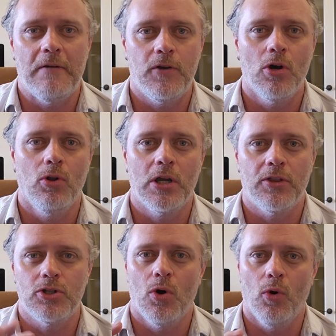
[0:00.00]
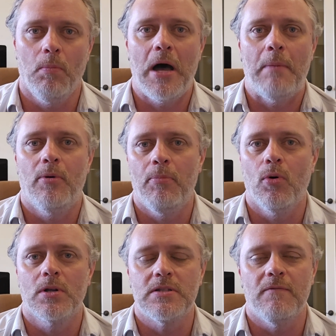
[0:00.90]
If you go look at the total pop
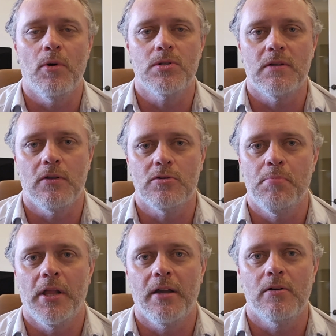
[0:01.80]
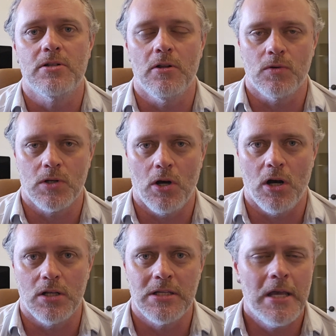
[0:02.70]
reports of most of those players and those
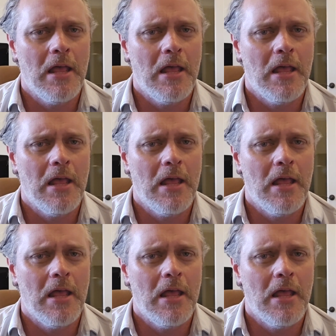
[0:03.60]
cards,